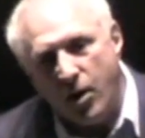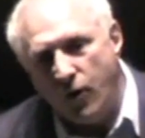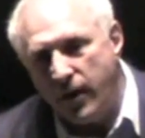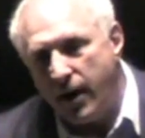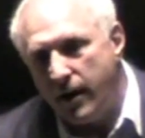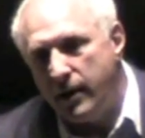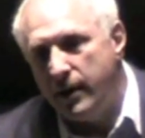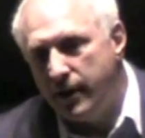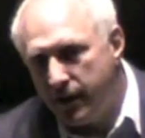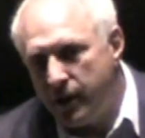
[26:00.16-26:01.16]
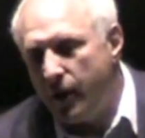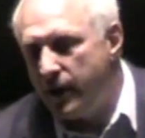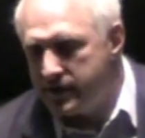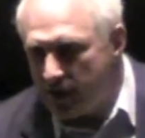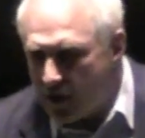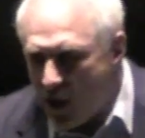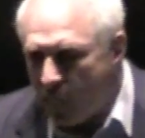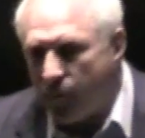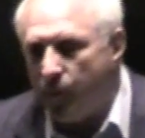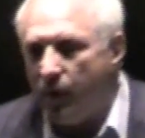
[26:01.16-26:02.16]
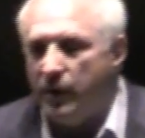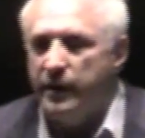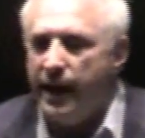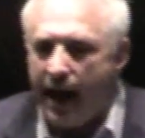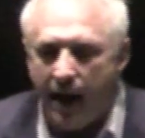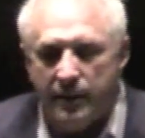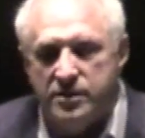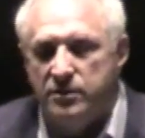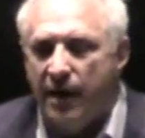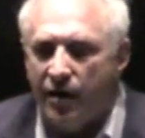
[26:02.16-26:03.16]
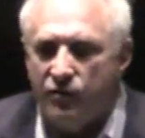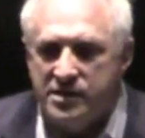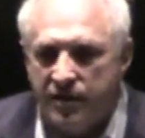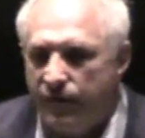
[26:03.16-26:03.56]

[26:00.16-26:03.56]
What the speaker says: to go there. You know, it's uncomfortable. Yeah, there's a lot of risk